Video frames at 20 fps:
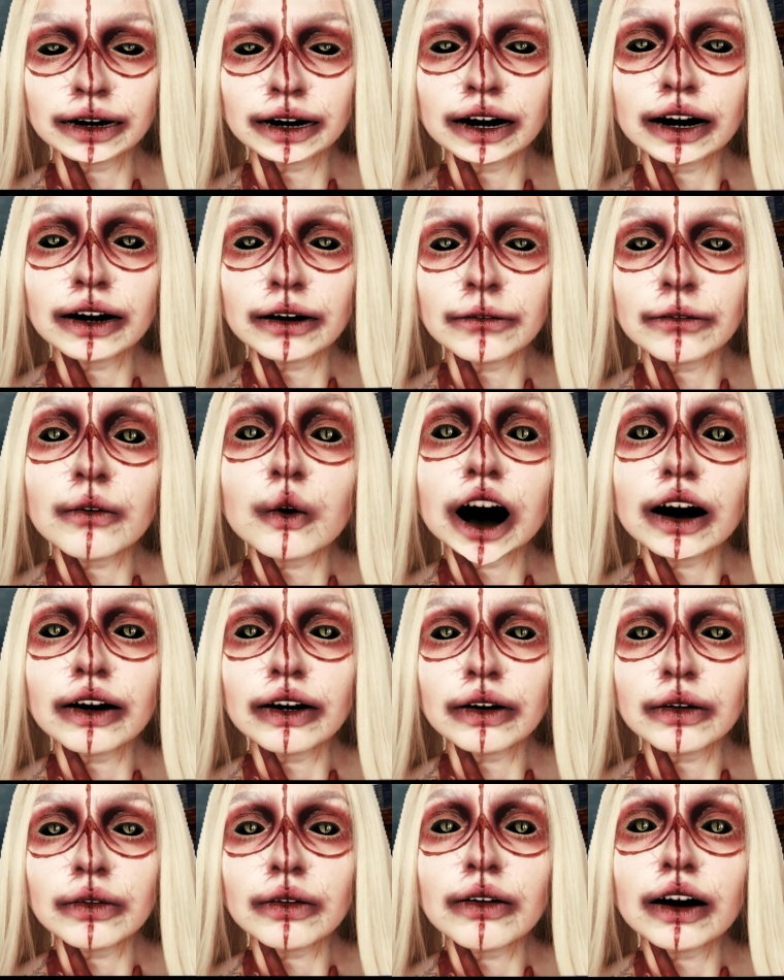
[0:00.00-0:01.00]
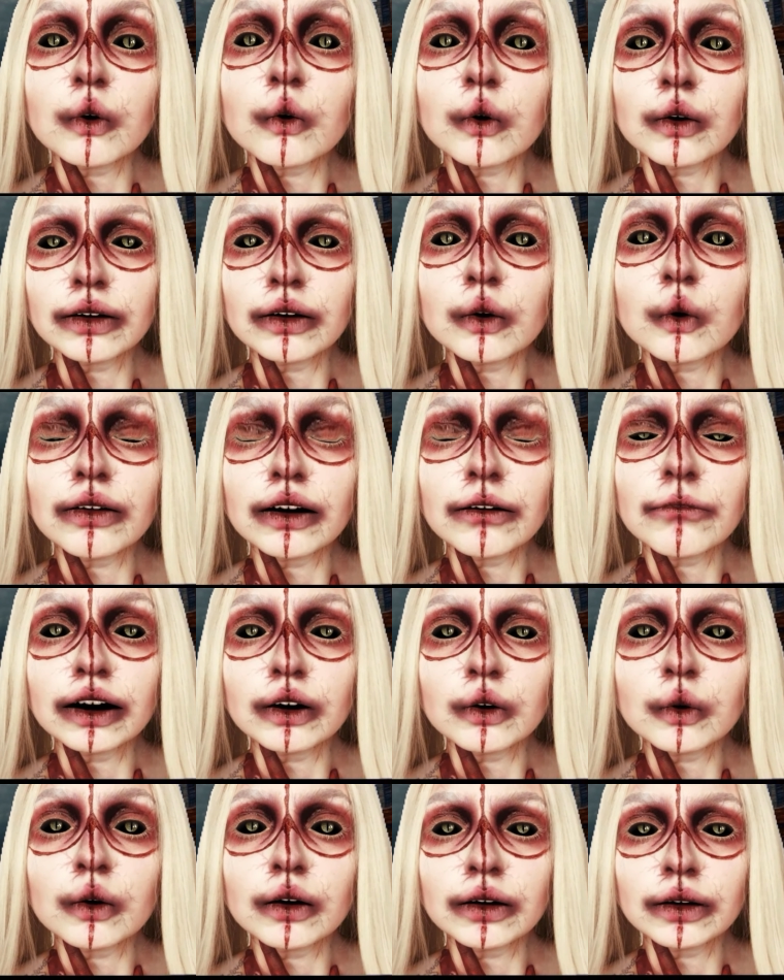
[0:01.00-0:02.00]
I froze, barefoot in the
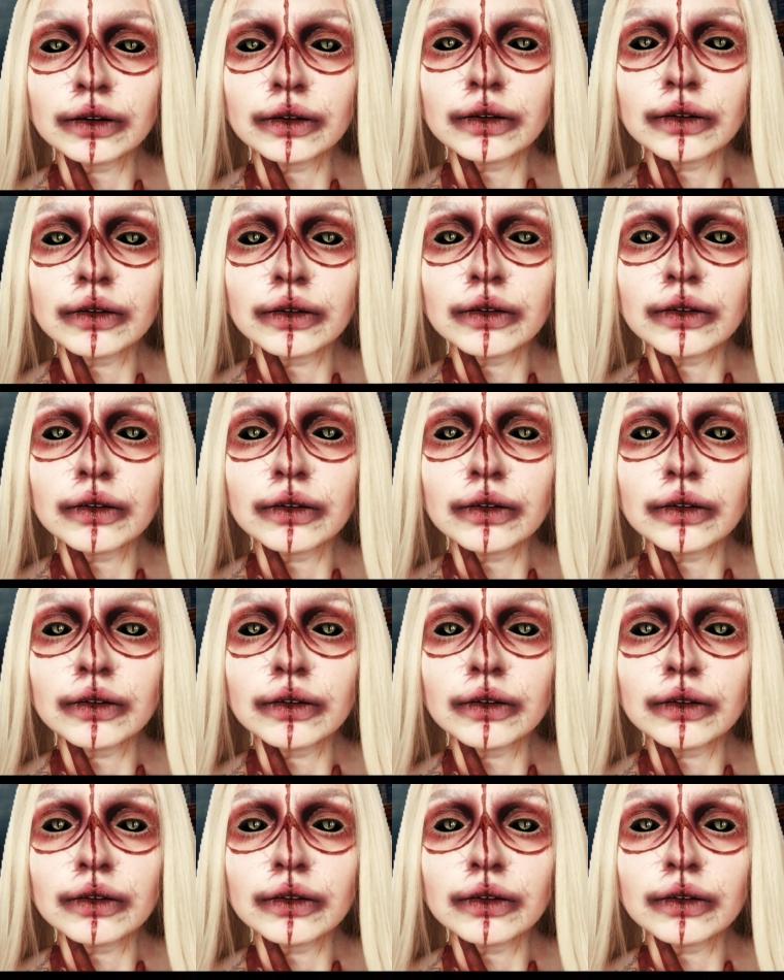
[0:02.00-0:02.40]
dirt.